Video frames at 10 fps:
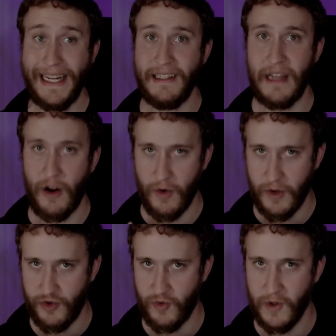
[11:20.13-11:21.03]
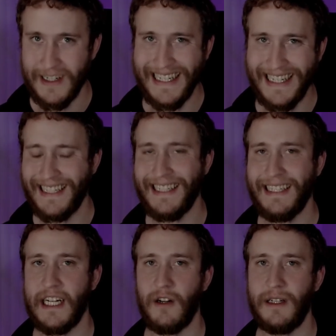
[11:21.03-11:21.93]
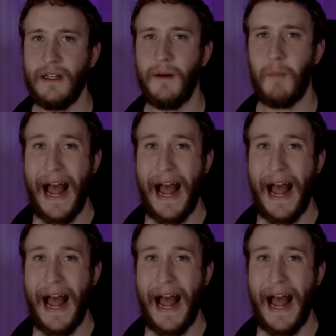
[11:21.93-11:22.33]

is the Druid Legendary